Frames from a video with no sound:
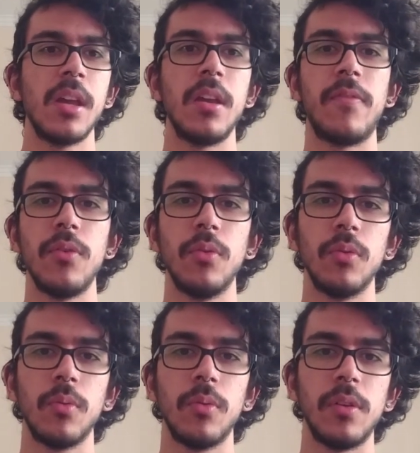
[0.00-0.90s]
if
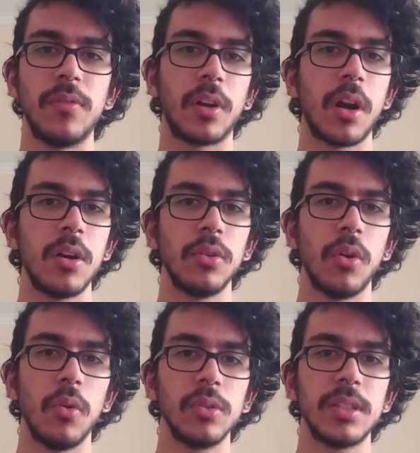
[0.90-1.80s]
the kernel
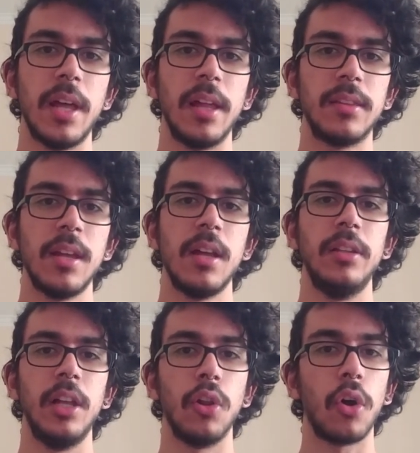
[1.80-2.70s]
knows that
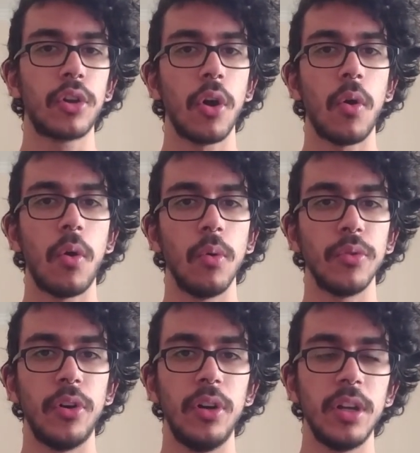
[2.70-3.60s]
the lock
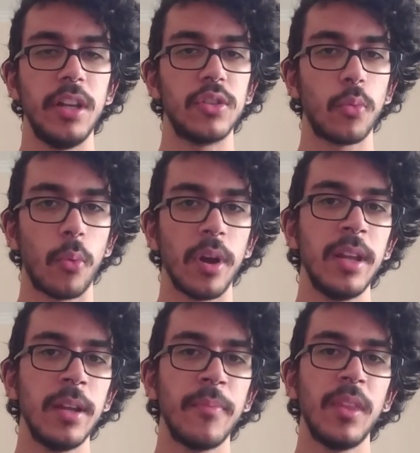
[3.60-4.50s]
owner is
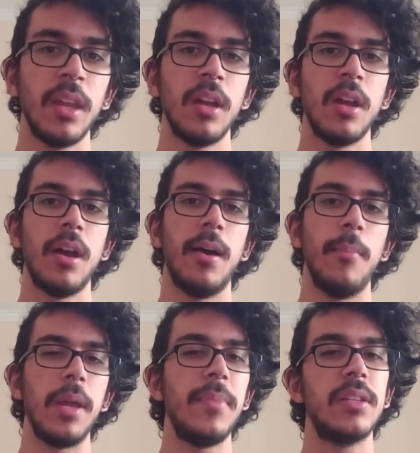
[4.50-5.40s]
running,
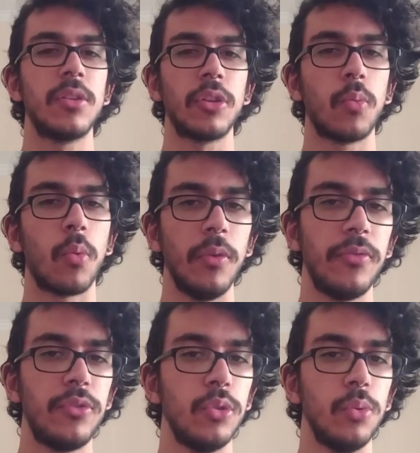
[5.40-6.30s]
maybe it's not
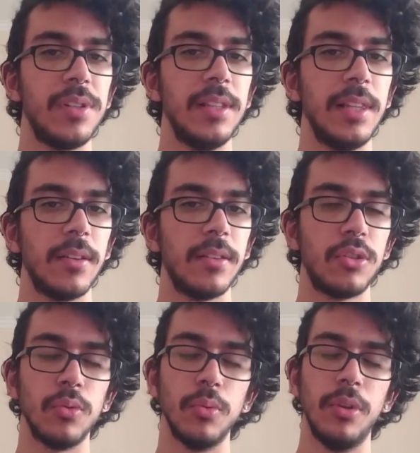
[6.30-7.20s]
worth to
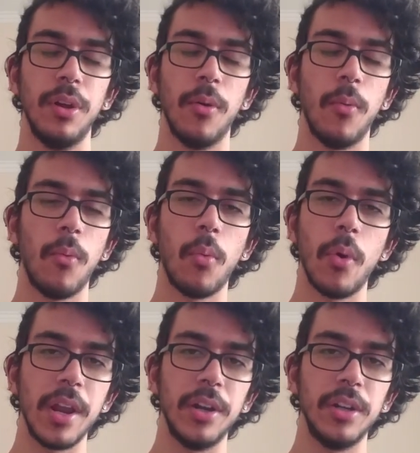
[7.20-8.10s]
the
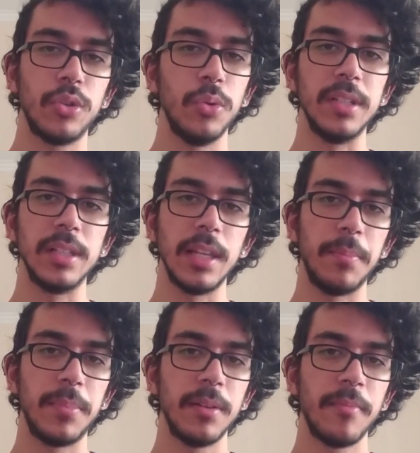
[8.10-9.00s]
waiter to sleep.
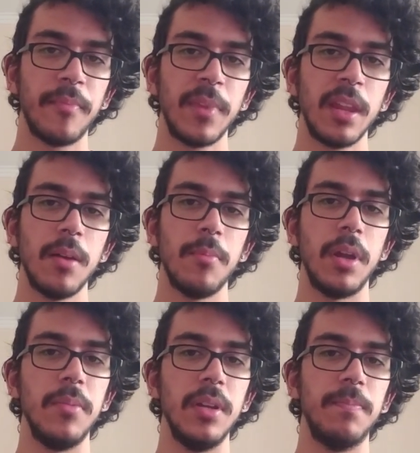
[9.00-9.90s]

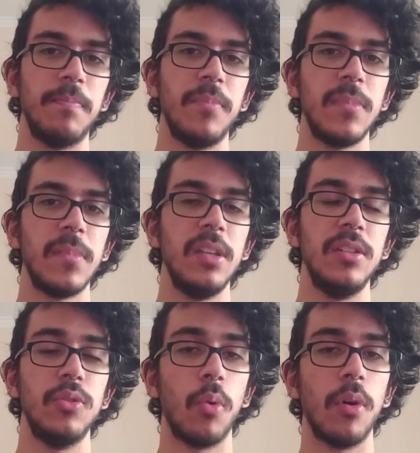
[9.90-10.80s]
Maybe
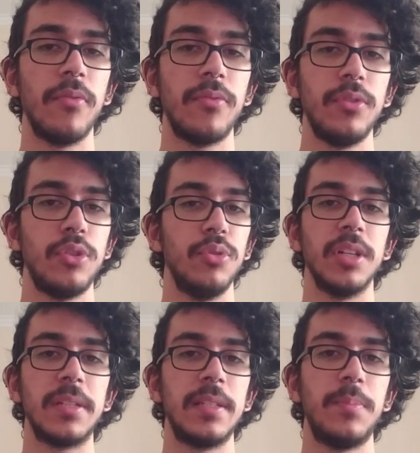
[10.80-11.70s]
it's worth to
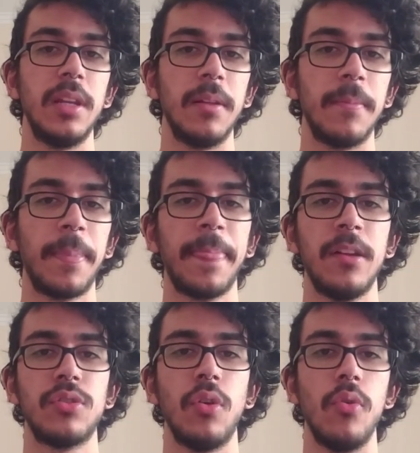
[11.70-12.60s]
just spinning,
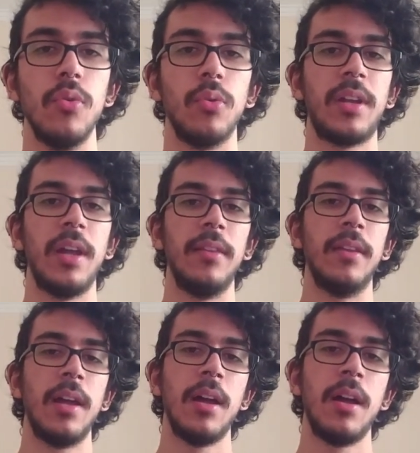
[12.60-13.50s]
so you can